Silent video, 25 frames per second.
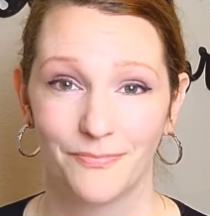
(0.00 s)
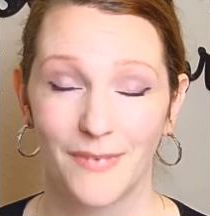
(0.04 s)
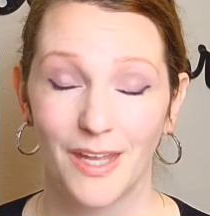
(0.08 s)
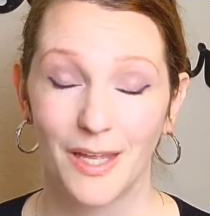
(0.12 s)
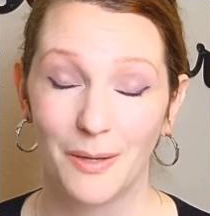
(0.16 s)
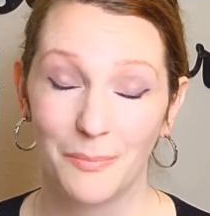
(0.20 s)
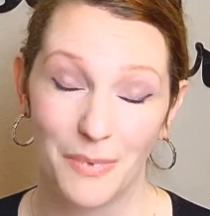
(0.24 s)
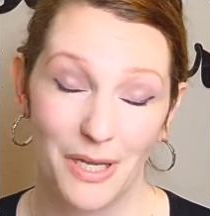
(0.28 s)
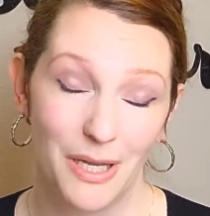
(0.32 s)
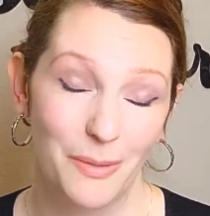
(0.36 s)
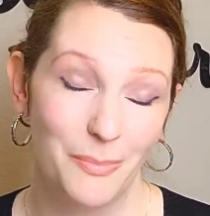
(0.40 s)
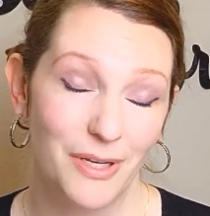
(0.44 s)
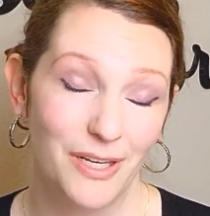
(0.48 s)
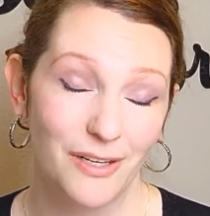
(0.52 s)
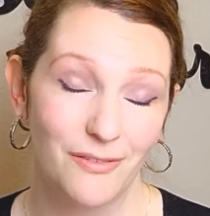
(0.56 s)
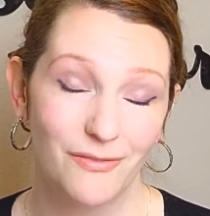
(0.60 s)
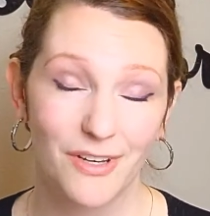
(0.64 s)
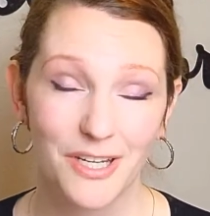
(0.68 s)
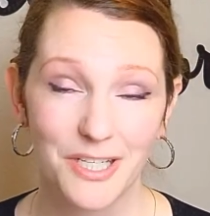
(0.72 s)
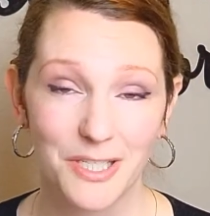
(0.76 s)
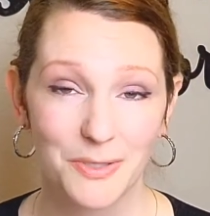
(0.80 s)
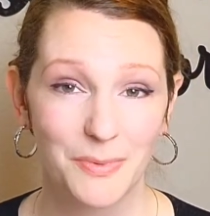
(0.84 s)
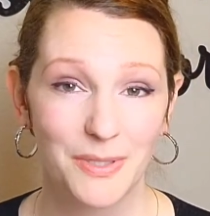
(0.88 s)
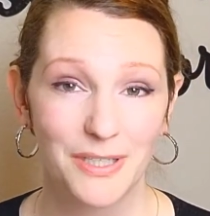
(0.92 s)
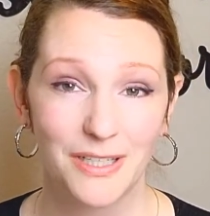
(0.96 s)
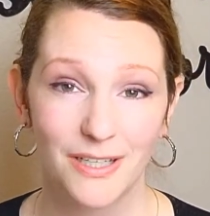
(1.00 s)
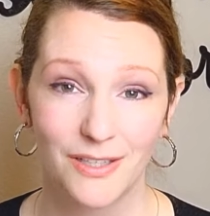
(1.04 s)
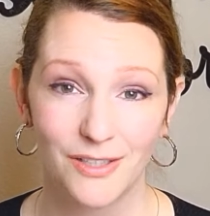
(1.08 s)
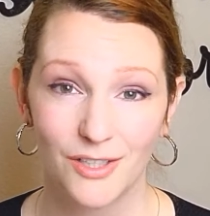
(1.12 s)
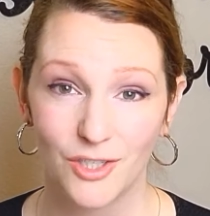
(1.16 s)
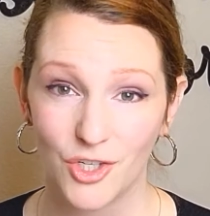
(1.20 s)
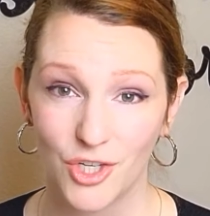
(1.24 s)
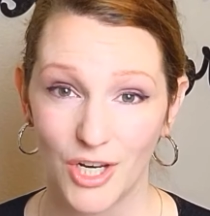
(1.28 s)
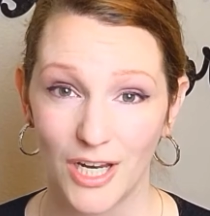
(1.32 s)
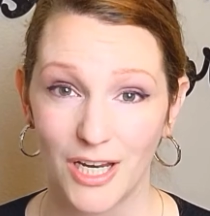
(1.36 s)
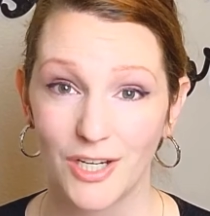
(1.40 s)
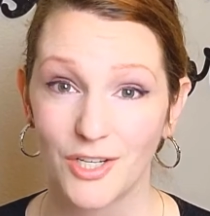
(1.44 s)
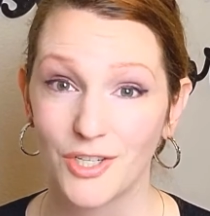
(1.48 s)
and maybe investment in the
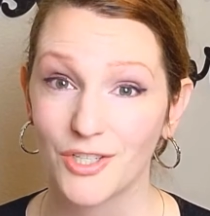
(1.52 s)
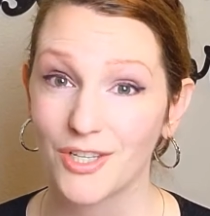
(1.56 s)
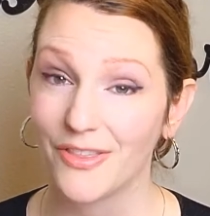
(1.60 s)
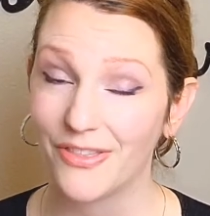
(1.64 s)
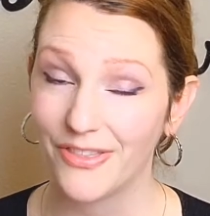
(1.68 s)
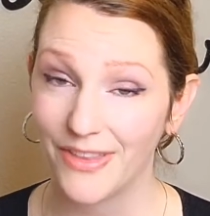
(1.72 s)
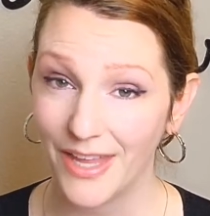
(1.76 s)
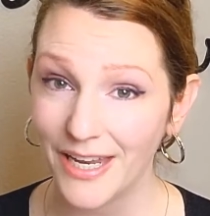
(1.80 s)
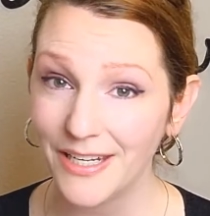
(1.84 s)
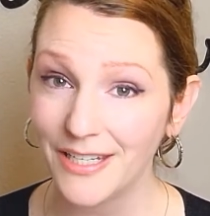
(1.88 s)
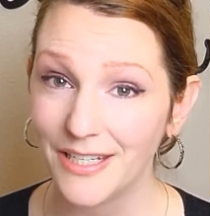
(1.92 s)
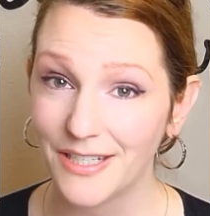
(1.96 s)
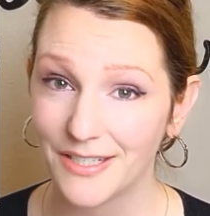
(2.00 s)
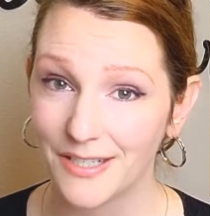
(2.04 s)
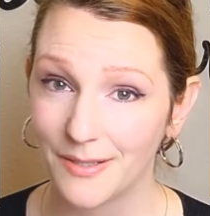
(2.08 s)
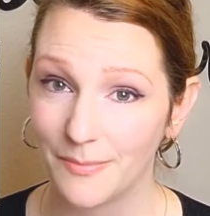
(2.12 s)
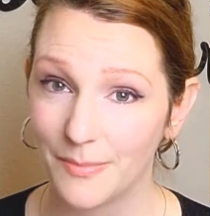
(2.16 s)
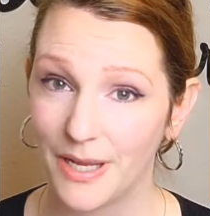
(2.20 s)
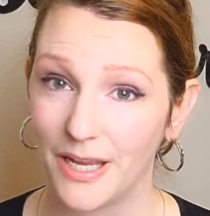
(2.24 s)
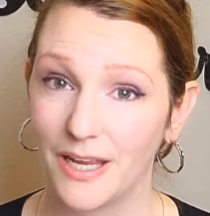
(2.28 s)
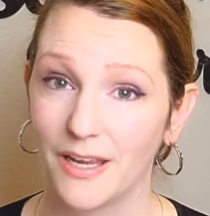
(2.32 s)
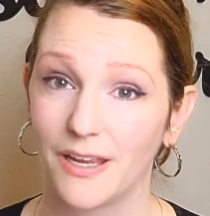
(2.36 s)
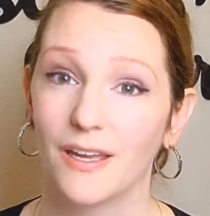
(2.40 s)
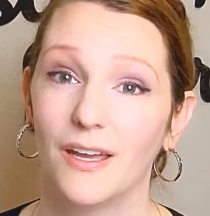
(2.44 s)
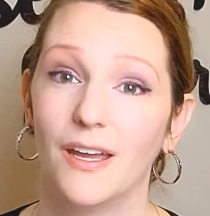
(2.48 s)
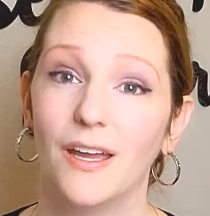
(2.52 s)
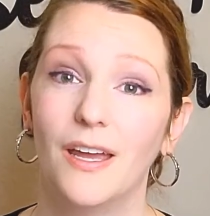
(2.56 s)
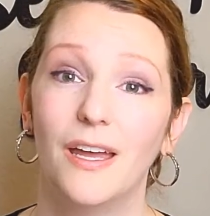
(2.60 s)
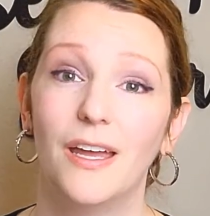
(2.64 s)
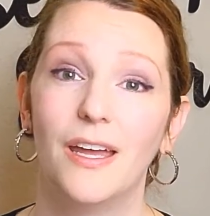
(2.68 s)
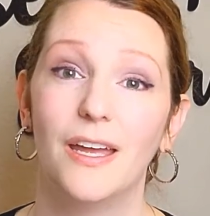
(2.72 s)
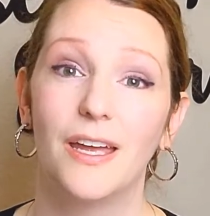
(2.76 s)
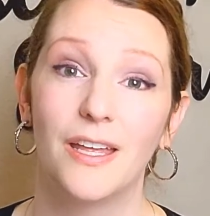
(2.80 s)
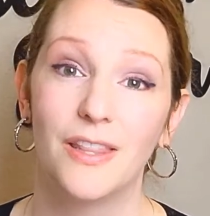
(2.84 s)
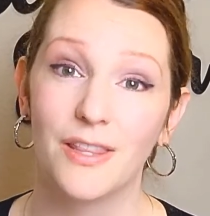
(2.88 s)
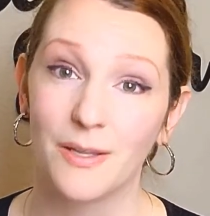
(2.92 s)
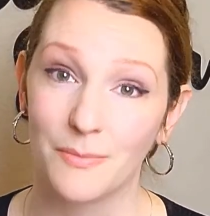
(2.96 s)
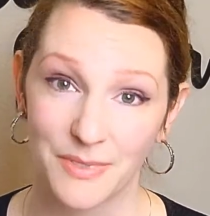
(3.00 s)
change that they need to make
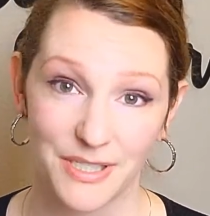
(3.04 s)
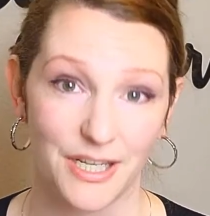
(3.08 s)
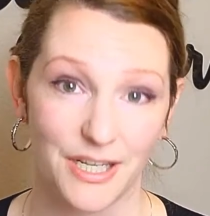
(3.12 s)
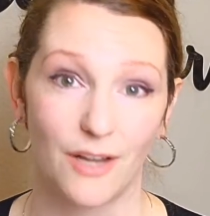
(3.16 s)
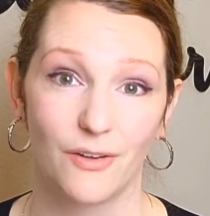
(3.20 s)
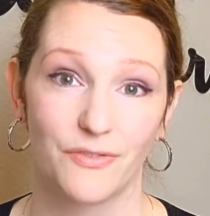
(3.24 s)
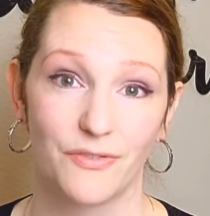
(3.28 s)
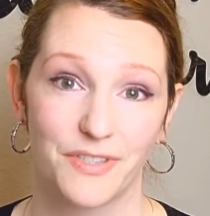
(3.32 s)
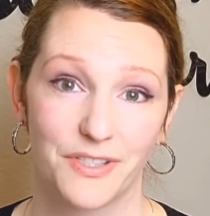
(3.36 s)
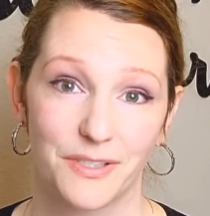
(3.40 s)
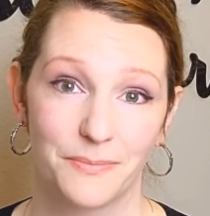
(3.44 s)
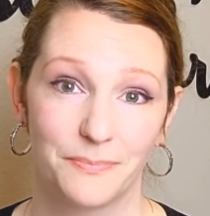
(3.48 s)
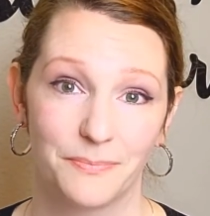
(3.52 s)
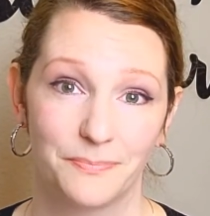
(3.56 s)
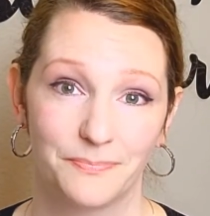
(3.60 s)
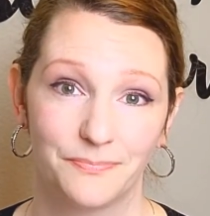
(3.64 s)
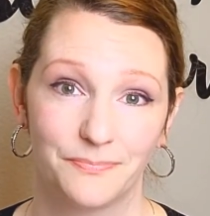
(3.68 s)
in themselves.